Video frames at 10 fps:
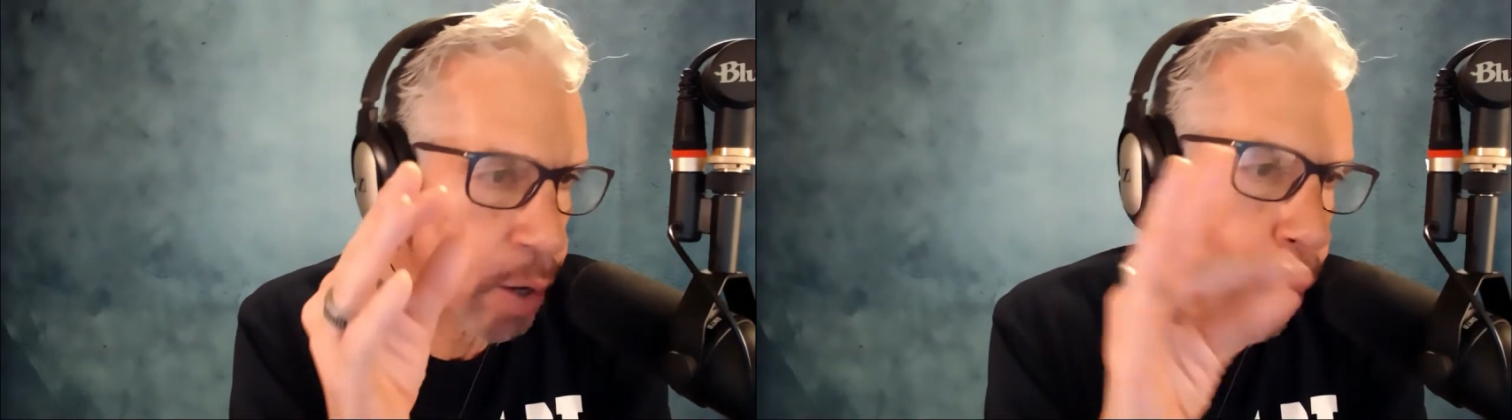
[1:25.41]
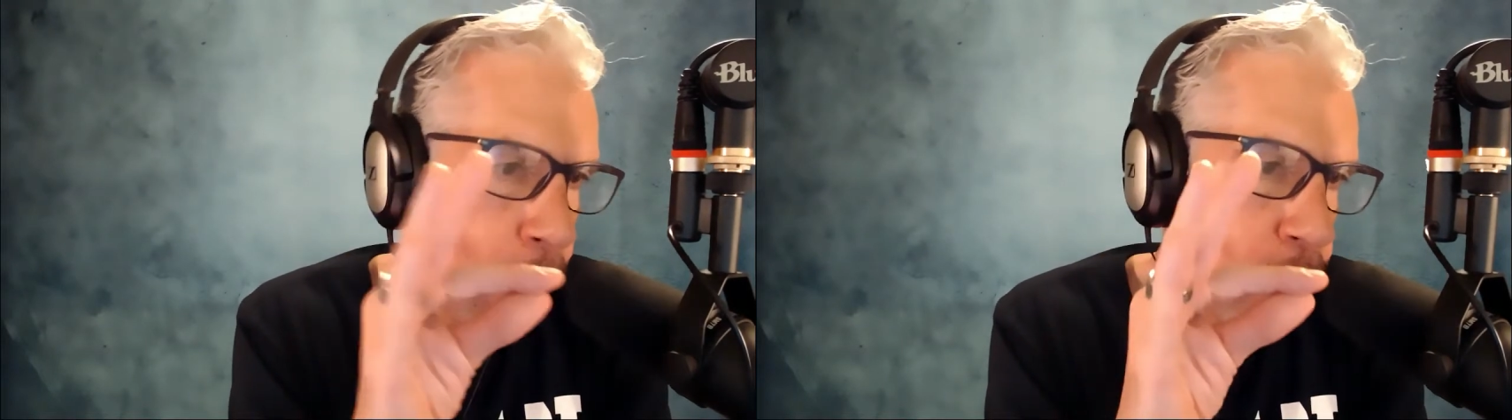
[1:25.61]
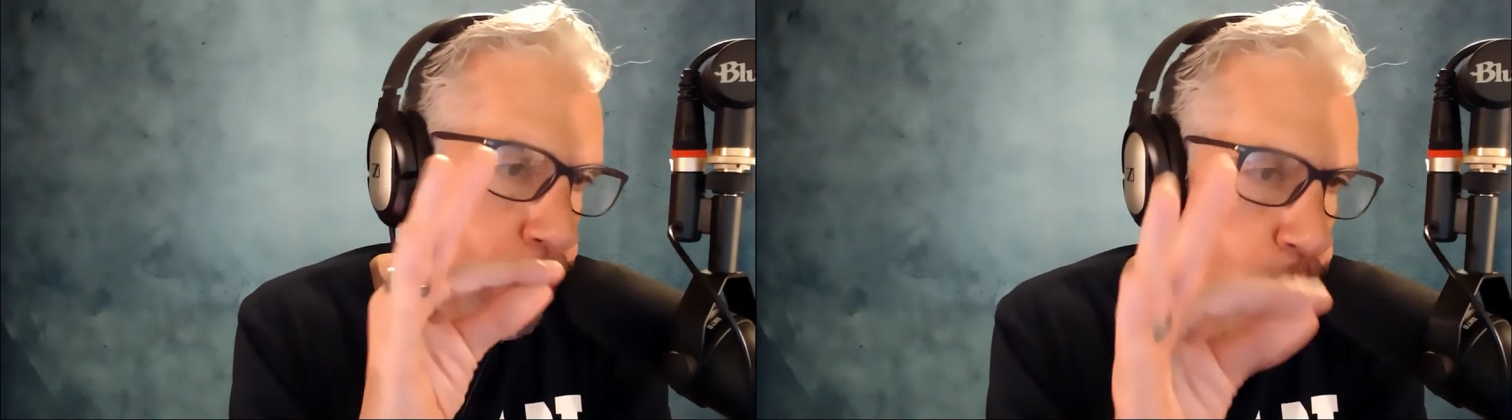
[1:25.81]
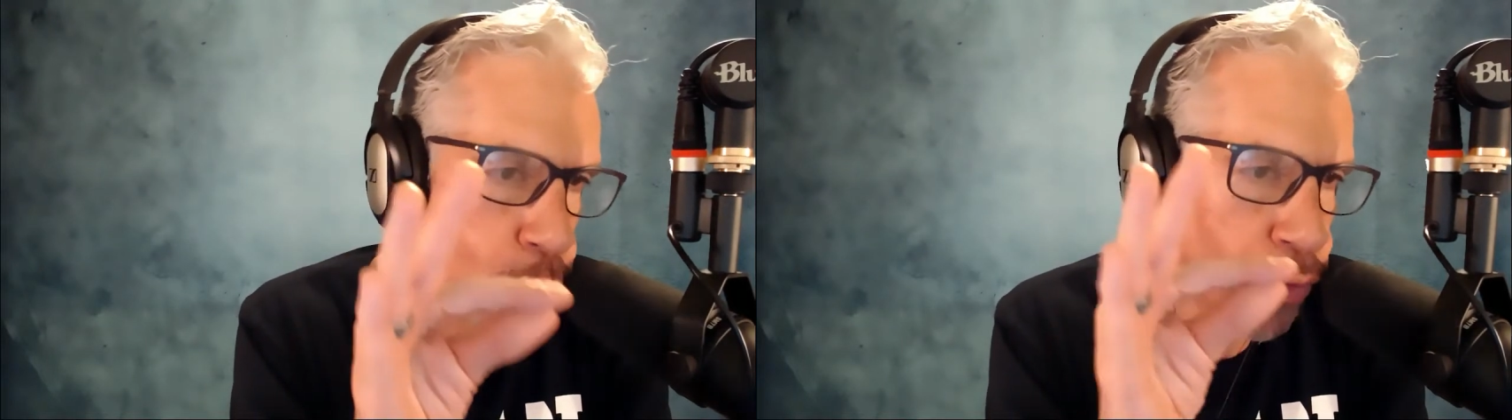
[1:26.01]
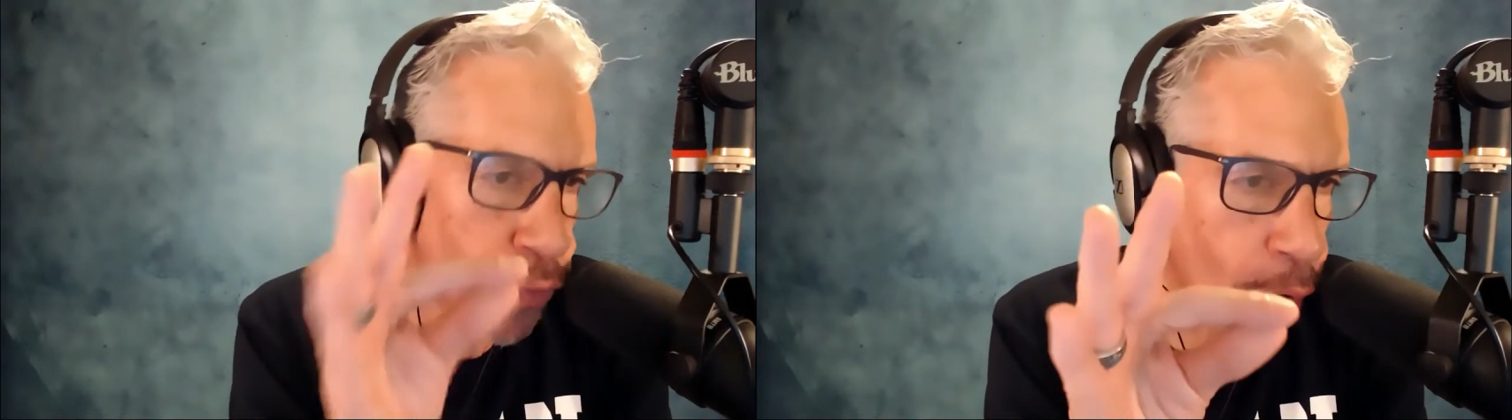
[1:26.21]
all
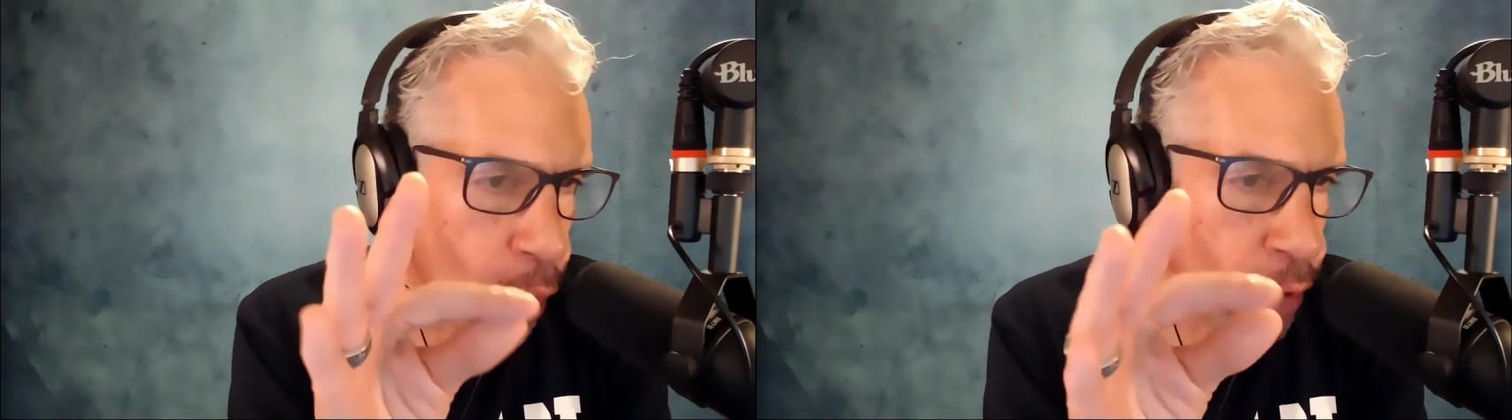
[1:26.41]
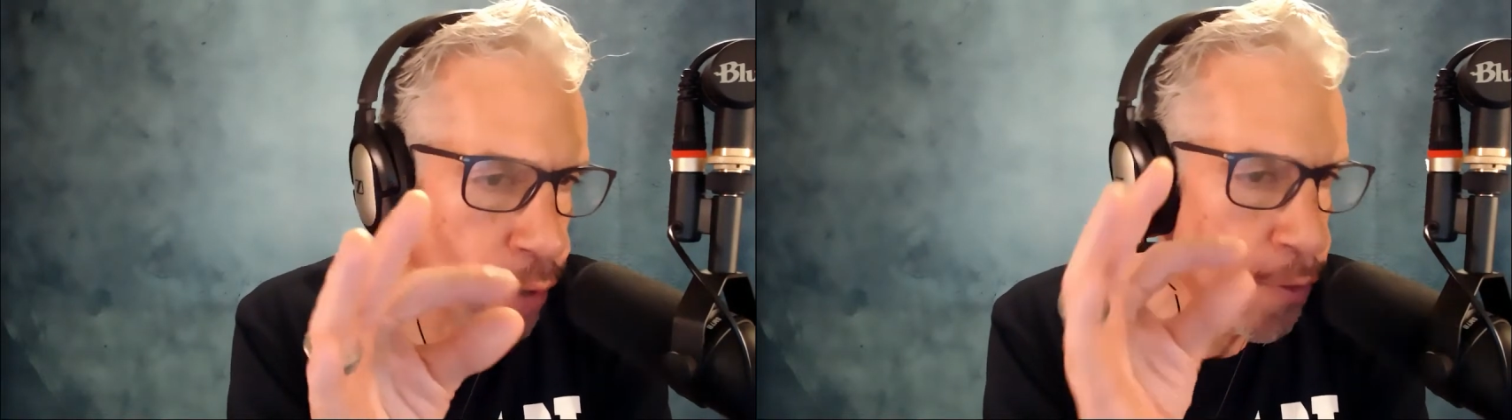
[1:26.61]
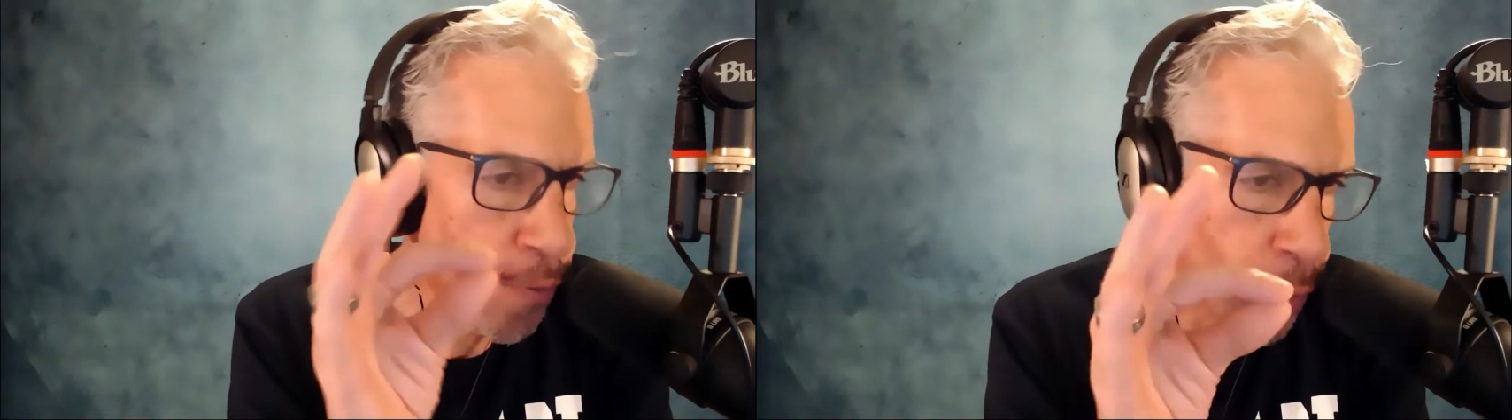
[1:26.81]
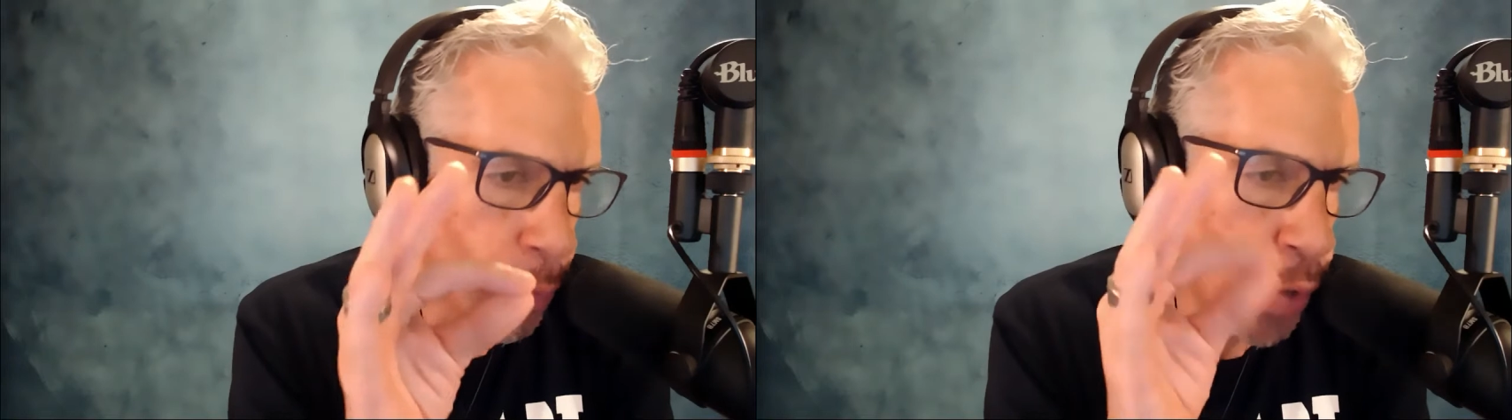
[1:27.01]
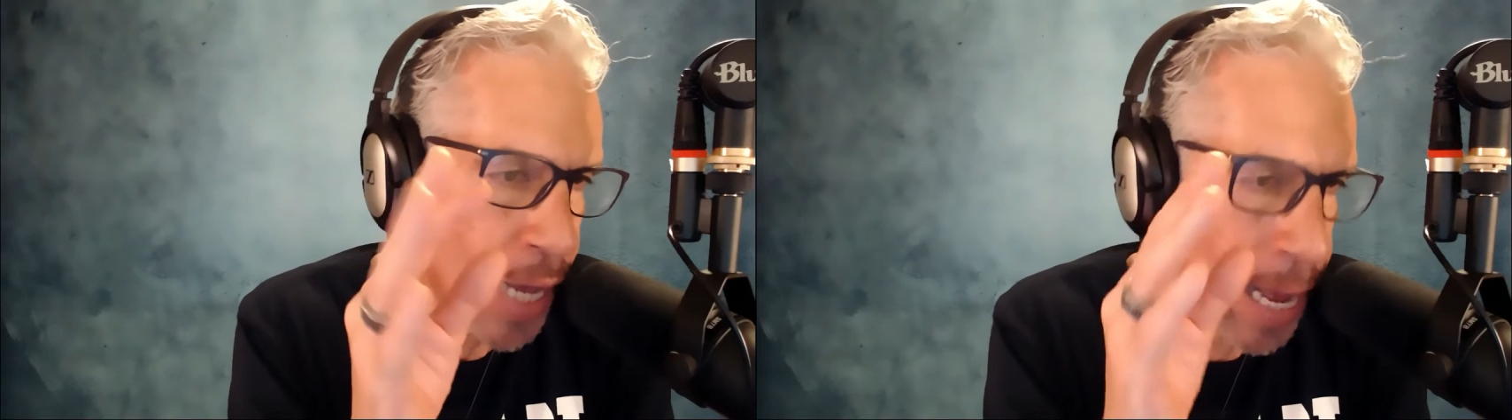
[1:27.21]
too far
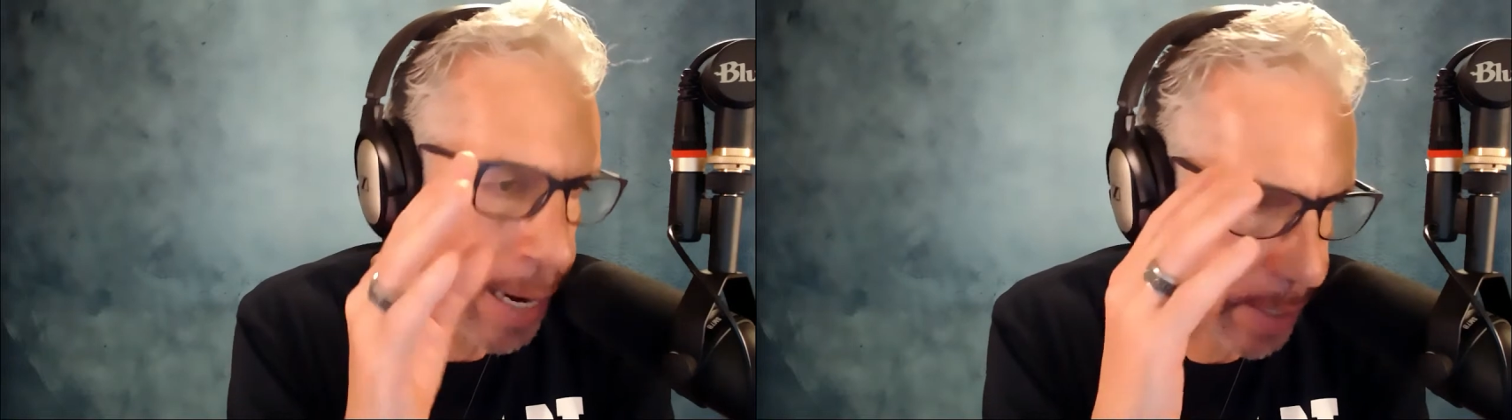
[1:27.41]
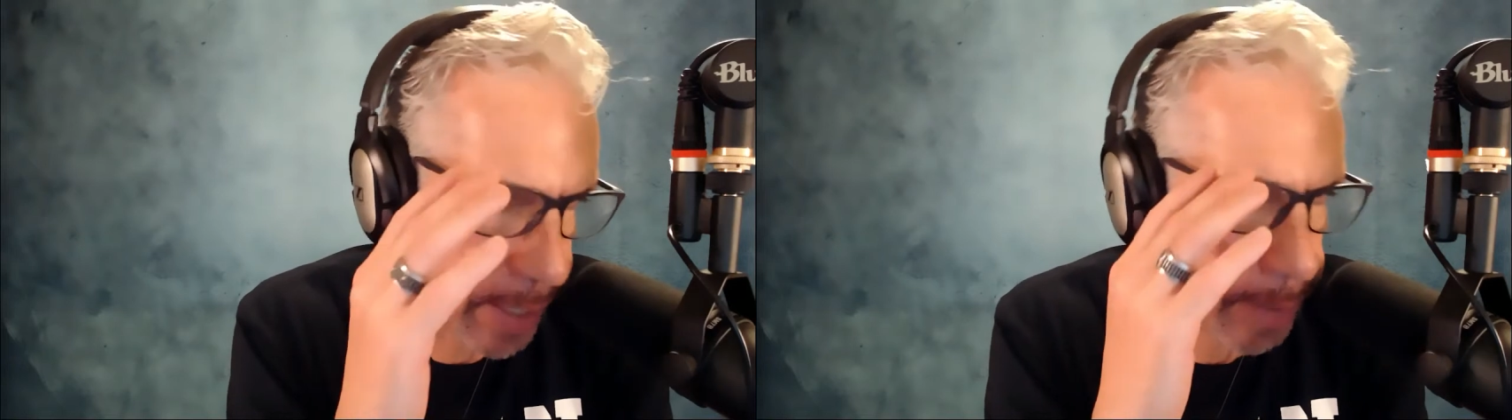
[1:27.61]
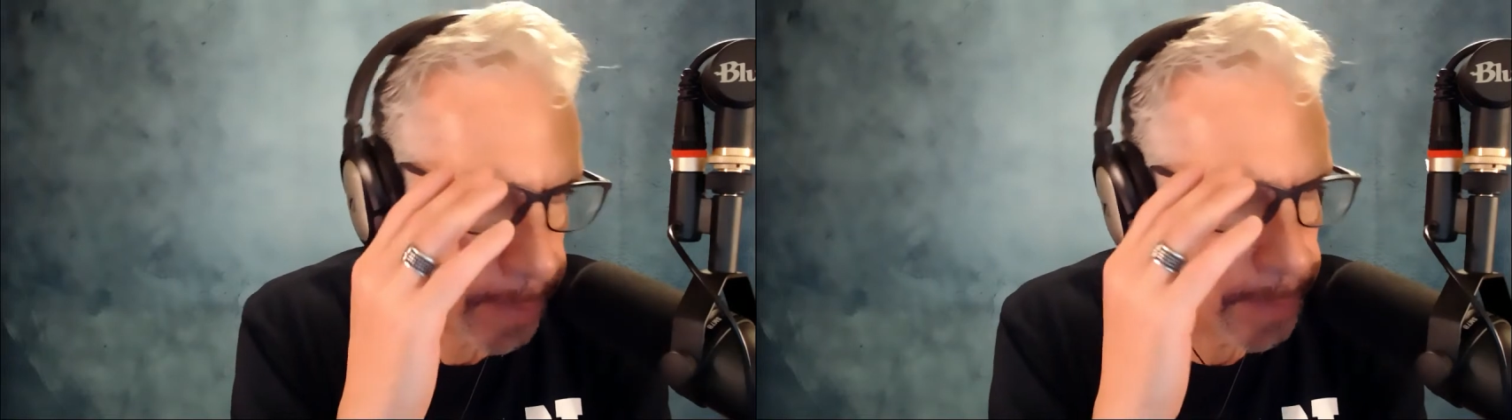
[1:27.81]
from reality.